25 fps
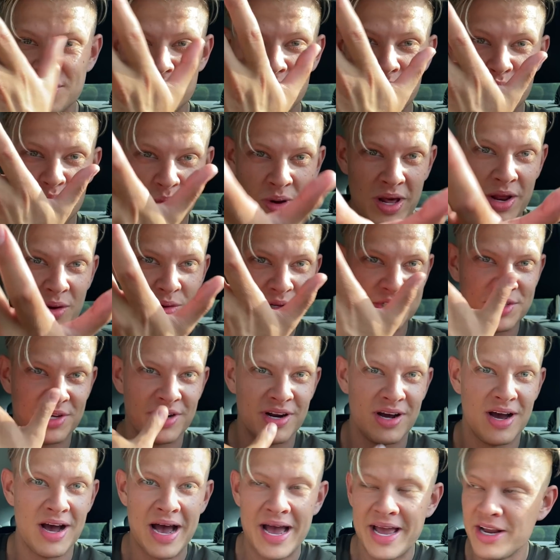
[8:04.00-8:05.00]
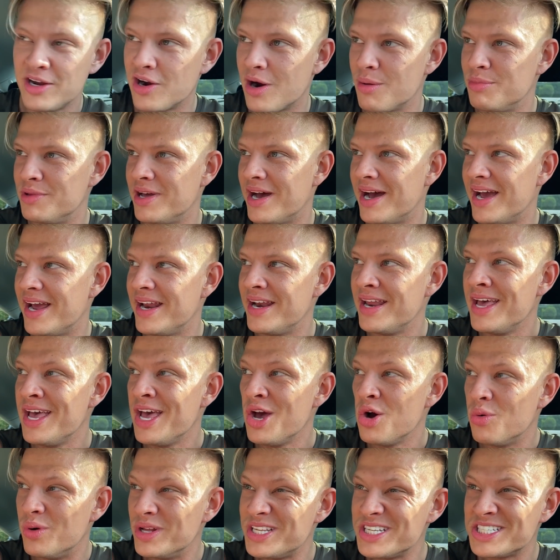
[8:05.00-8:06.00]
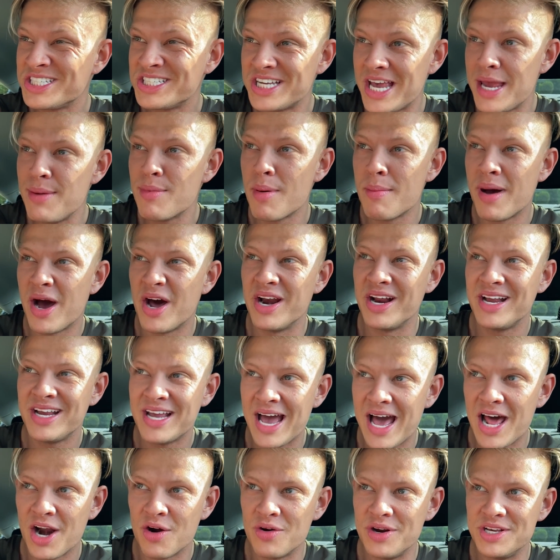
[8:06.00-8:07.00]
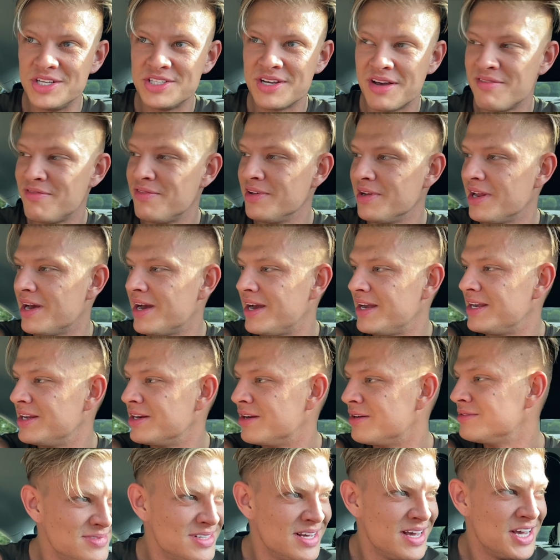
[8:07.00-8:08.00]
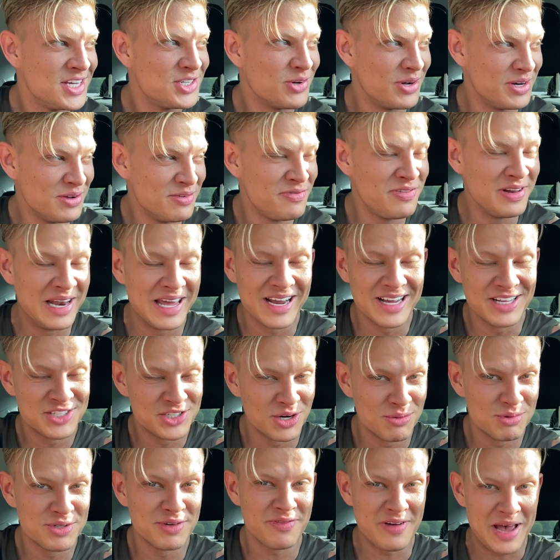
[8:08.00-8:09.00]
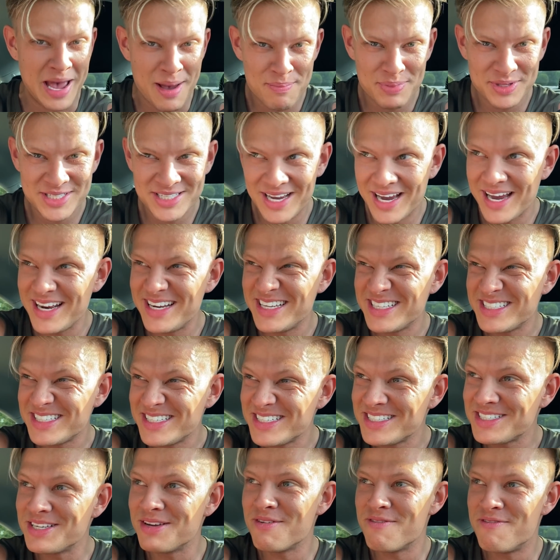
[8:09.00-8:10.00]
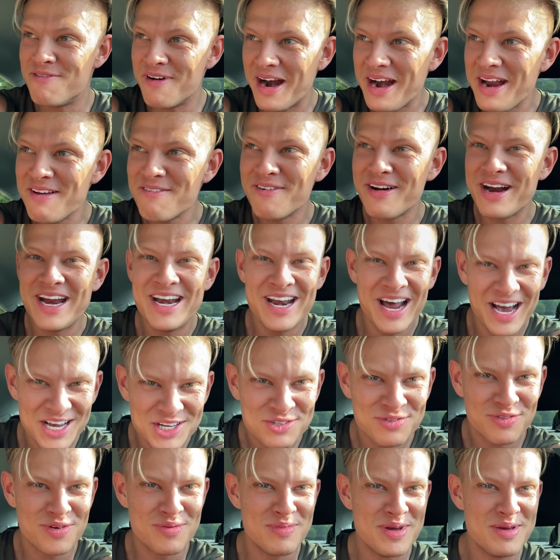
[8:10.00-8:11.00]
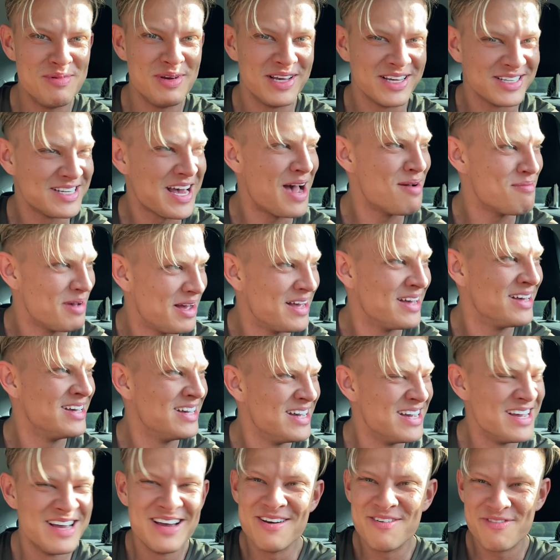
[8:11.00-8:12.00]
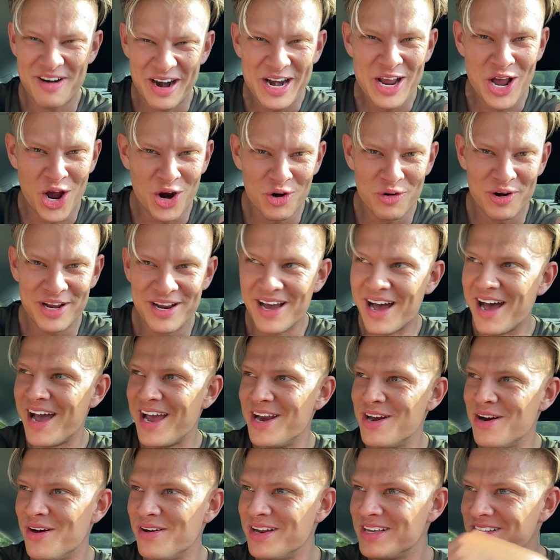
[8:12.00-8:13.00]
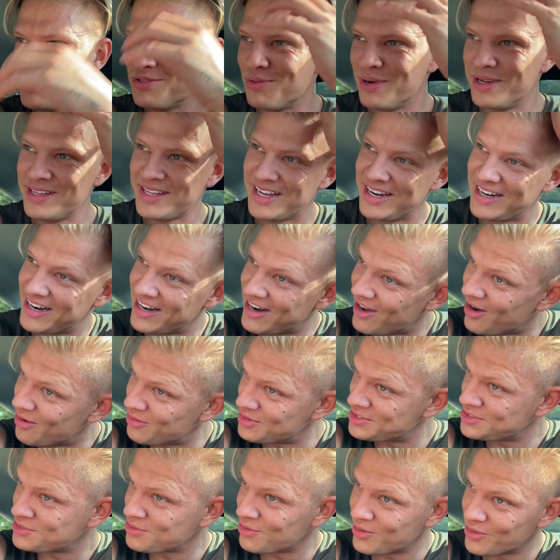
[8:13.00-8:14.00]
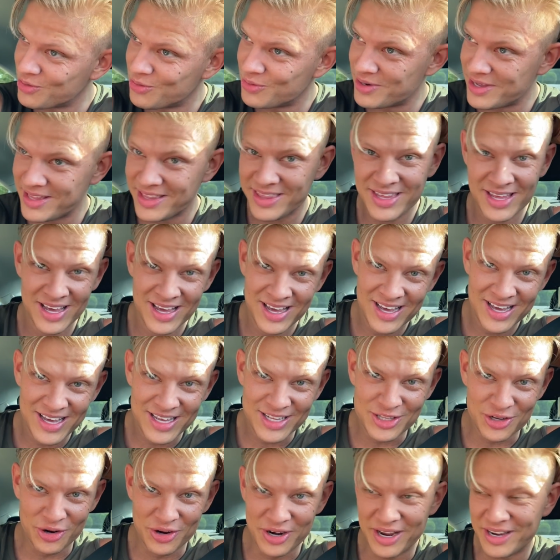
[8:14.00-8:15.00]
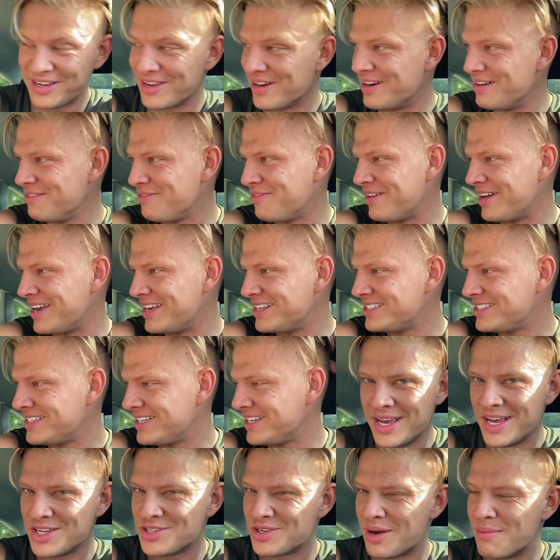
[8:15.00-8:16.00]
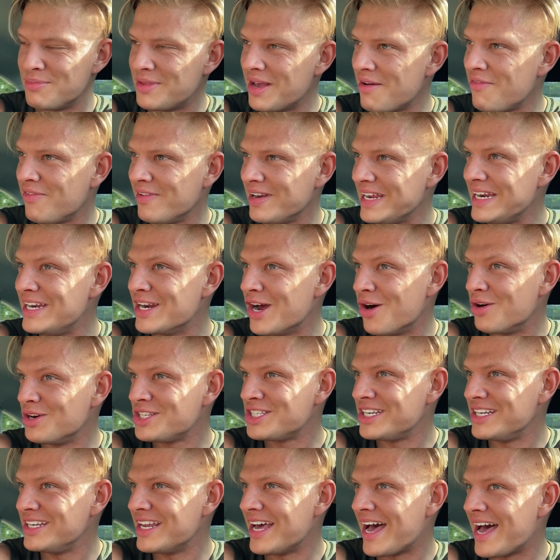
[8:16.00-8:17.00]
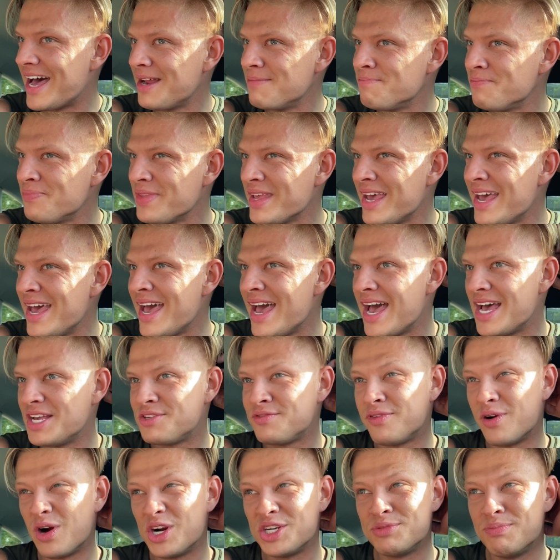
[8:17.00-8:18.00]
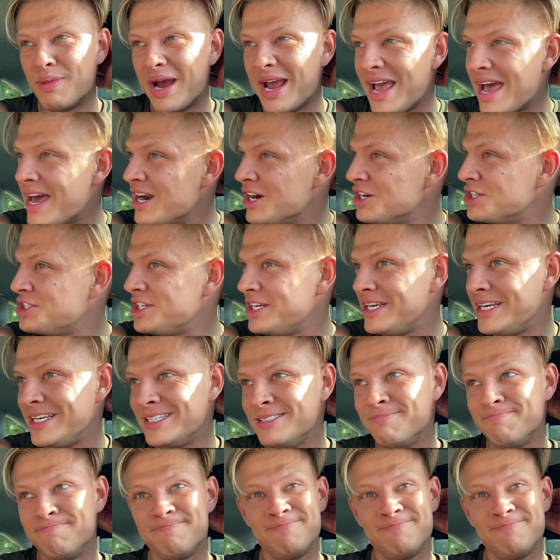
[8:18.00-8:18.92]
know, while I was on a high carb diet with the same amount of calories. I feel like, you know, so I do feel like in terms of appetite, this is very, very nice for me because I'm a very hungry guy. You know, that's one thing that I always struggle with during a cutting phase. So I'm definitely noticing that. As far as my energy,